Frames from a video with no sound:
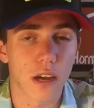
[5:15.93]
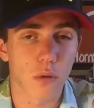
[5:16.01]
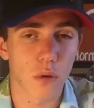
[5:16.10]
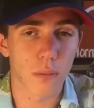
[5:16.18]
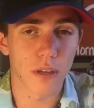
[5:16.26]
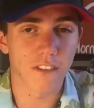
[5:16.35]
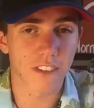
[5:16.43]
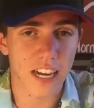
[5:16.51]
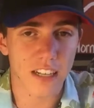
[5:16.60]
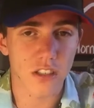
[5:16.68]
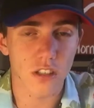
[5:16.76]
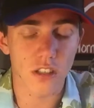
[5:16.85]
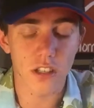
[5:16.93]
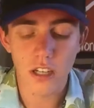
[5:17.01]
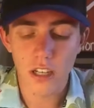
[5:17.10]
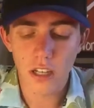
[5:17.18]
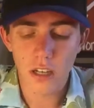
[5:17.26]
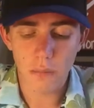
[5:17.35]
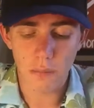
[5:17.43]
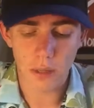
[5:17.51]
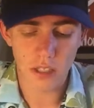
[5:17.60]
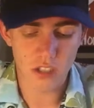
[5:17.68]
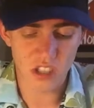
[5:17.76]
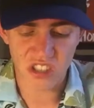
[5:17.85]
That will be a factor,
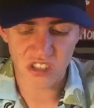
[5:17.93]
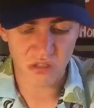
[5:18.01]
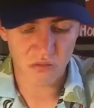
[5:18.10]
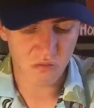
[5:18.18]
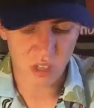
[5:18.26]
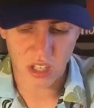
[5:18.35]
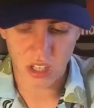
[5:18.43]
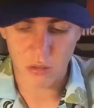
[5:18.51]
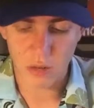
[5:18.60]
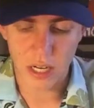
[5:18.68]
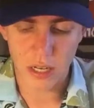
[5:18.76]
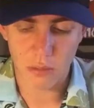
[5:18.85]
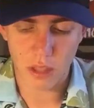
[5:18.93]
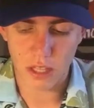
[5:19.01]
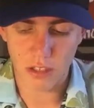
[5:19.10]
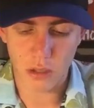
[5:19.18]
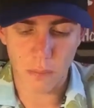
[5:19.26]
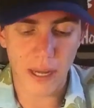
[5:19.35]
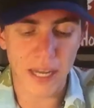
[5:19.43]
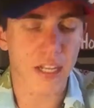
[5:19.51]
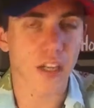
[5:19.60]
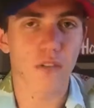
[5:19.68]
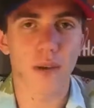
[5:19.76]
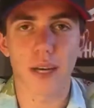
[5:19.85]
but just another random thing. So Petty
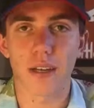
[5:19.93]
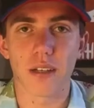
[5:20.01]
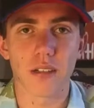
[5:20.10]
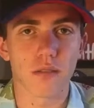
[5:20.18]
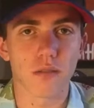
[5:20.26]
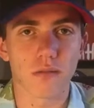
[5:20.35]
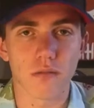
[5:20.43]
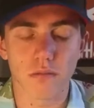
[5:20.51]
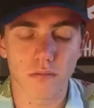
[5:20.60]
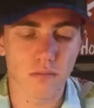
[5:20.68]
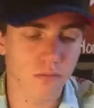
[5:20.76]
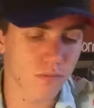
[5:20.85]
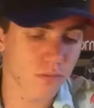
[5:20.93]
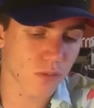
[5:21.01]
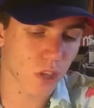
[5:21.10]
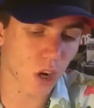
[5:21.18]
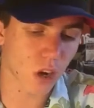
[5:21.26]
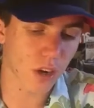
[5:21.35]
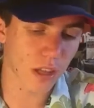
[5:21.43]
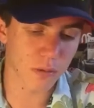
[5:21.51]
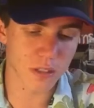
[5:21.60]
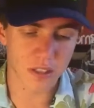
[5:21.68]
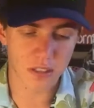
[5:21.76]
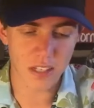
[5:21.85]
could have had a car that
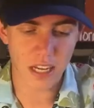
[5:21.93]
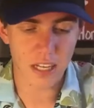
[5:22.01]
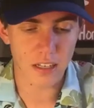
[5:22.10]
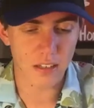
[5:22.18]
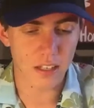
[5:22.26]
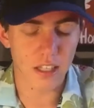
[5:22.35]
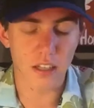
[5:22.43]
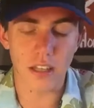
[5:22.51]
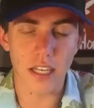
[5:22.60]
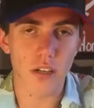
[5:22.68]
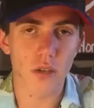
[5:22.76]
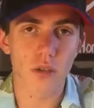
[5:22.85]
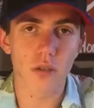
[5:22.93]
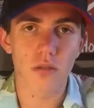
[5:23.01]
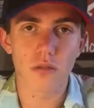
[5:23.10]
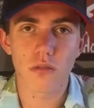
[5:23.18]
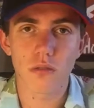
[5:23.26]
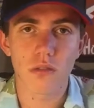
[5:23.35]
was insanely illegal.